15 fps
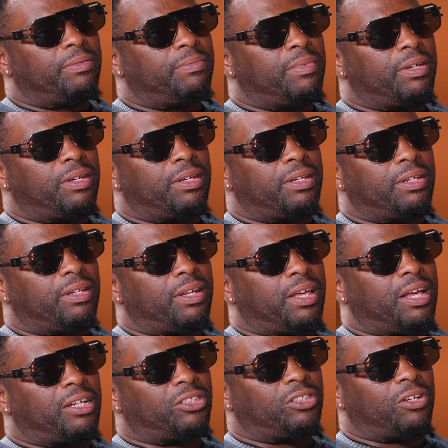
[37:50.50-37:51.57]
man,
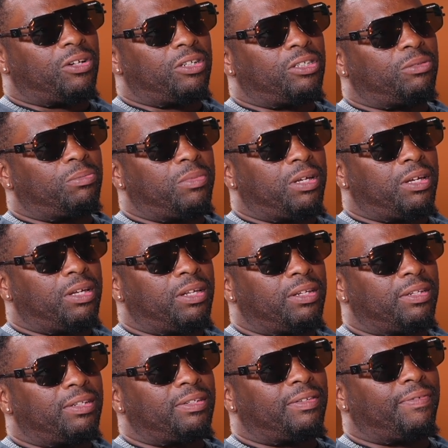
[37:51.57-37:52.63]
I saw this
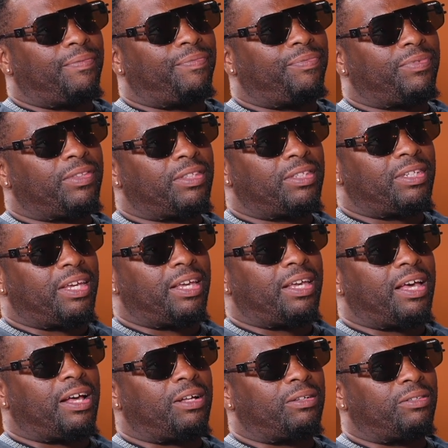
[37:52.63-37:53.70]
man take
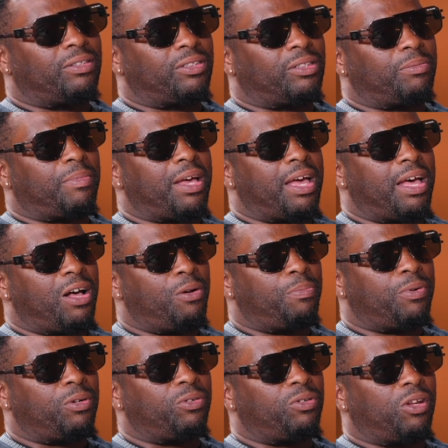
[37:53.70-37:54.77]
out some
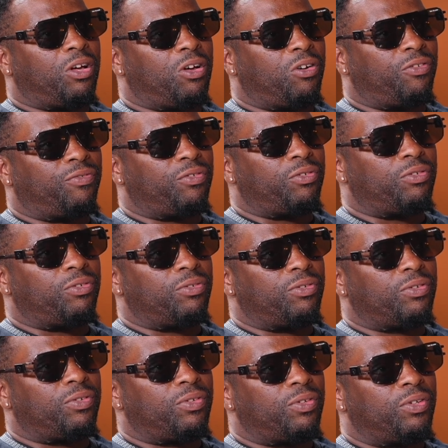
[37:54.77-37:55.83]
Alpo dog food
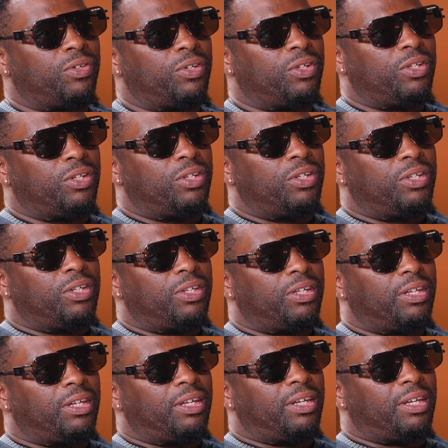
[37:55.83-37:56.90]

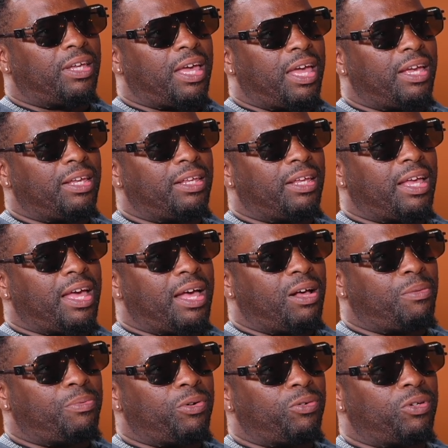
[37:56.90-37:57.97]
and ate
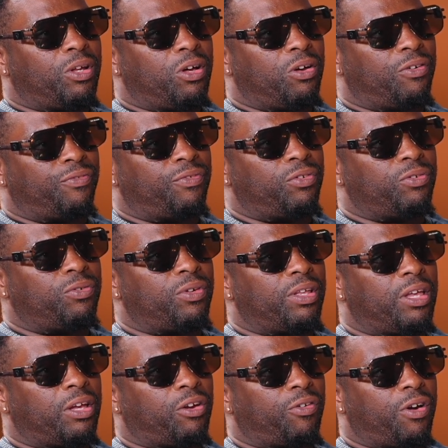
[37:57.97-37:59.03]
Alpo dog food
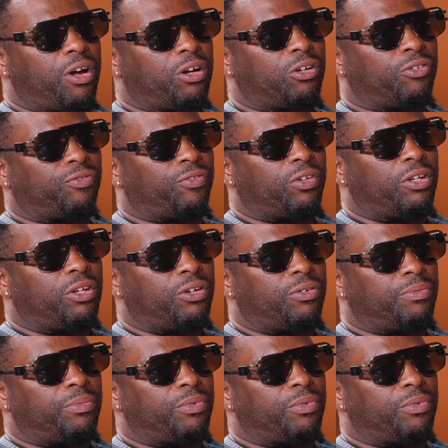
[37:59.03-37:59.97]
and crackers for dinner,